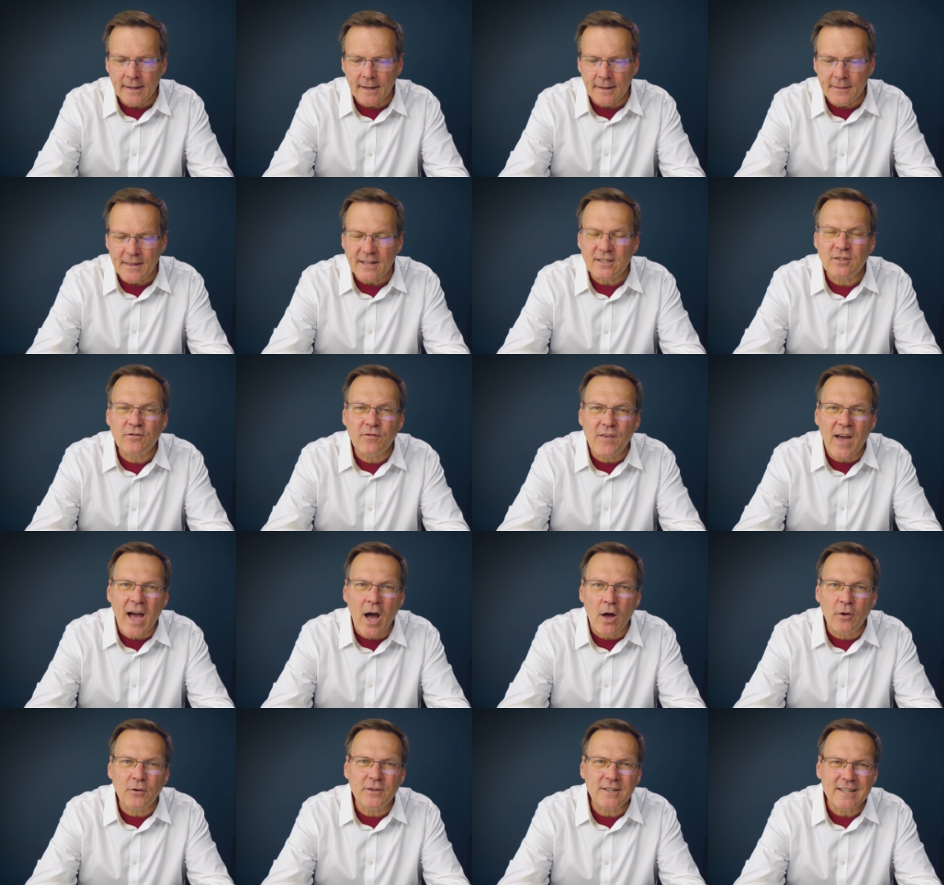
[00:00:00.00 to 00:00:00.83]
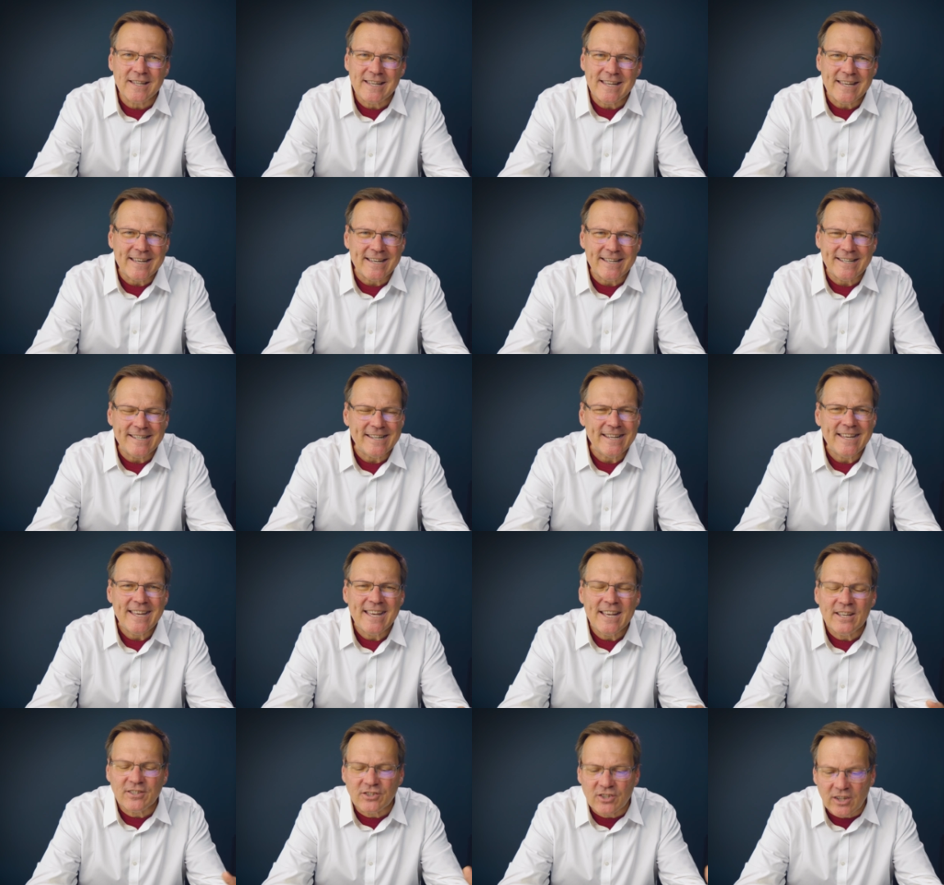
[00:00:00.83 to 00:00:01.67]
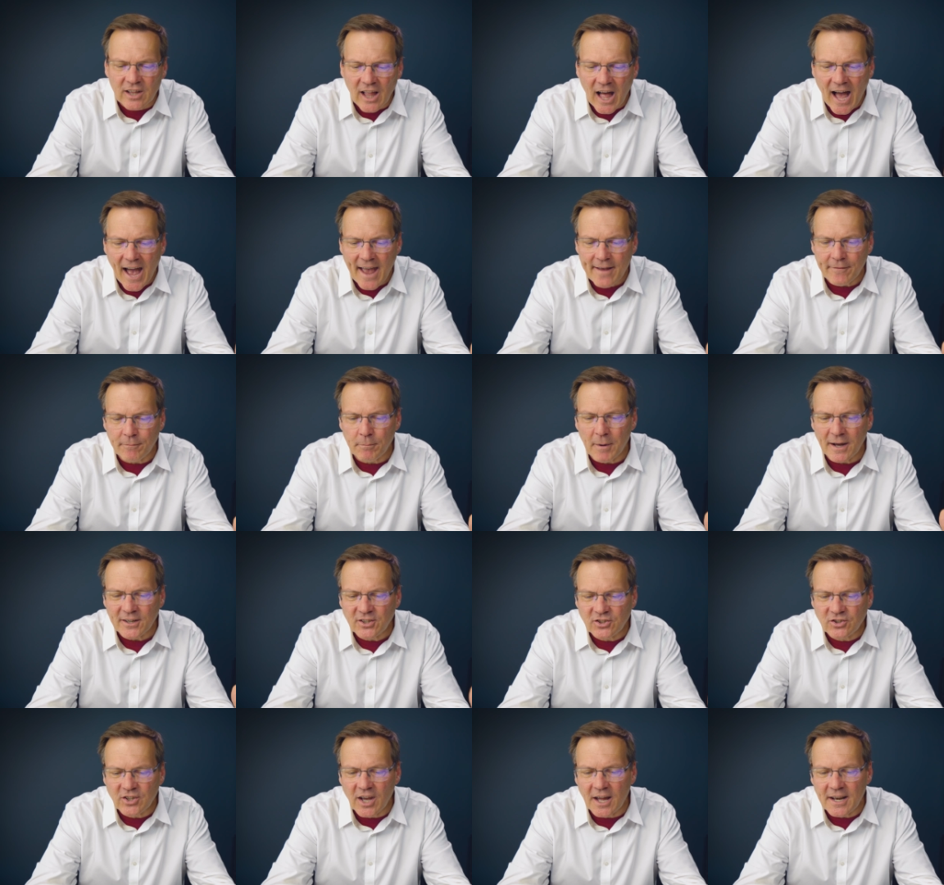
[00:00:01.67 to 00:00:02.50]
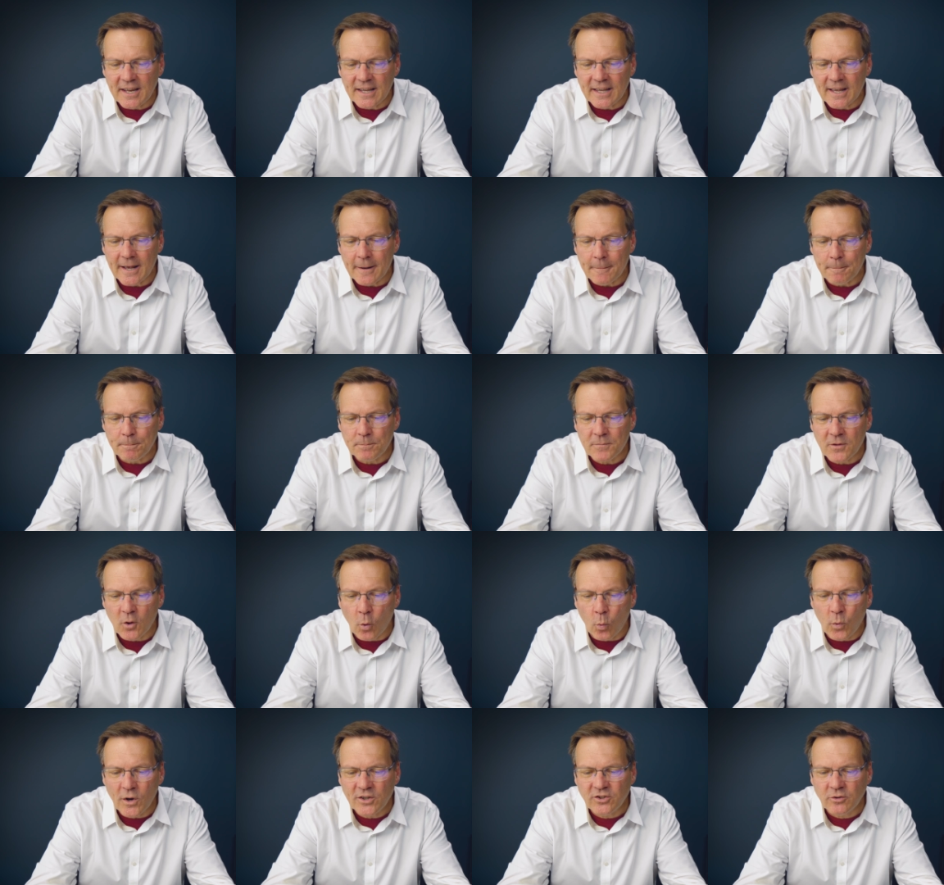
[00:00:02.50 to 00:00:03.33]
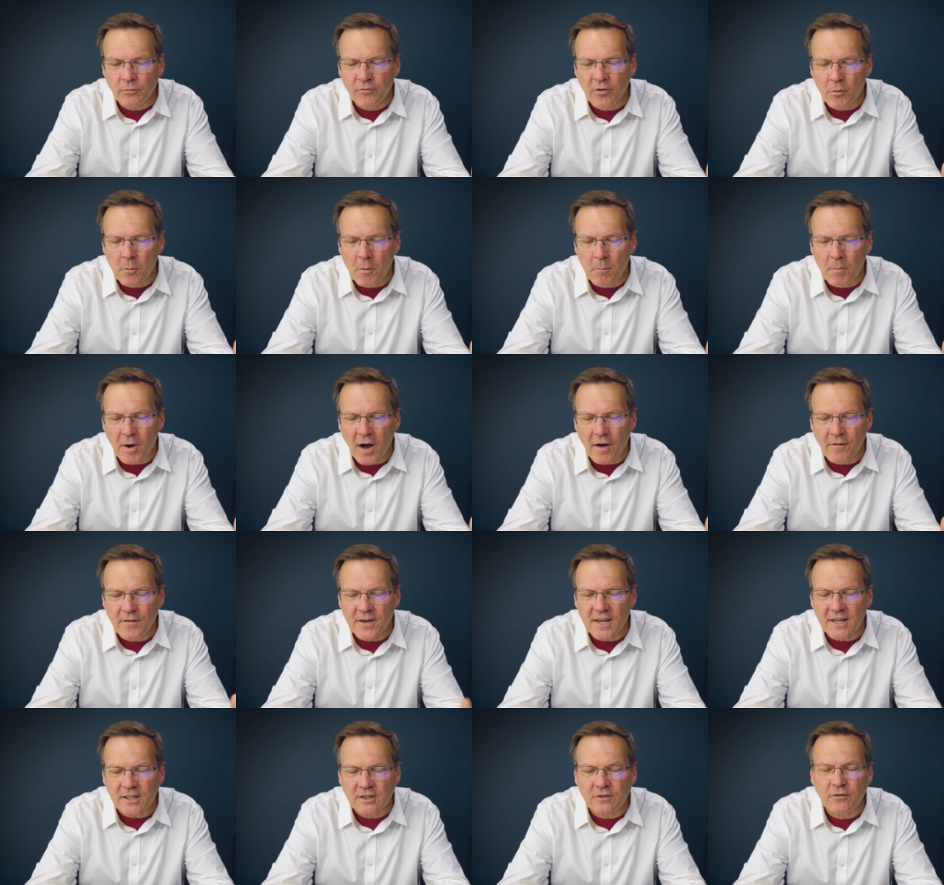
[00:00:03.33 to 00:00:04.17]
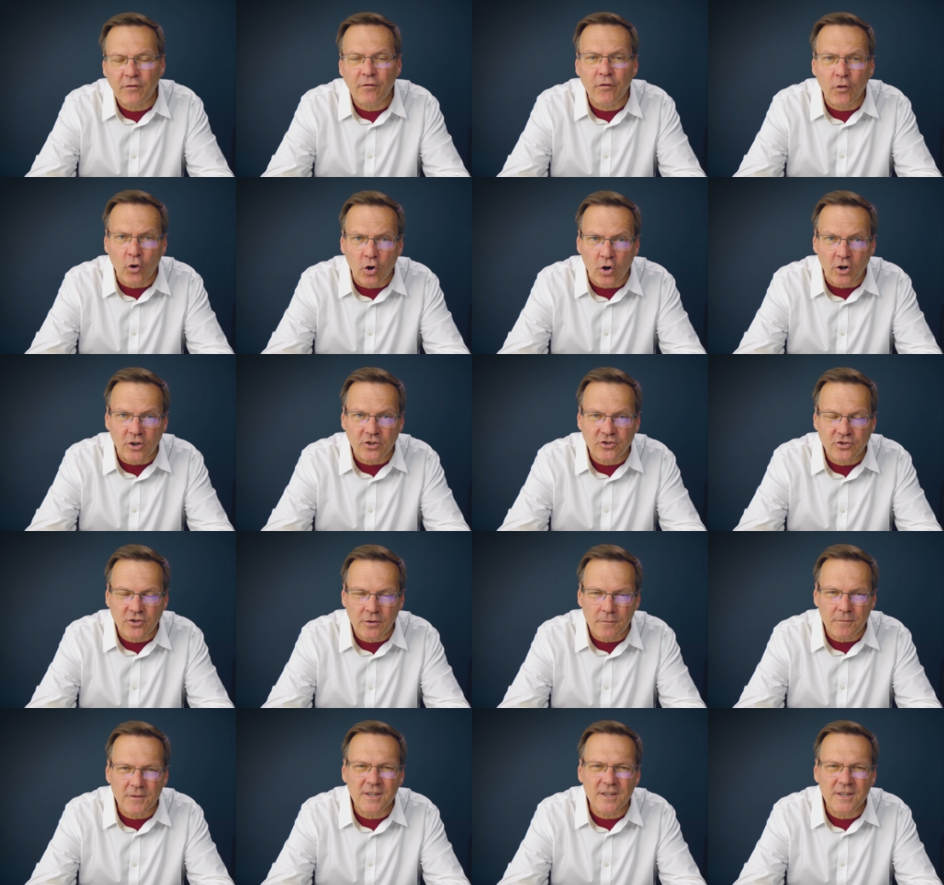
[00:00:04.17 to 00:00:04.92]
that's found in his life by studying him. The wisdom from above is first.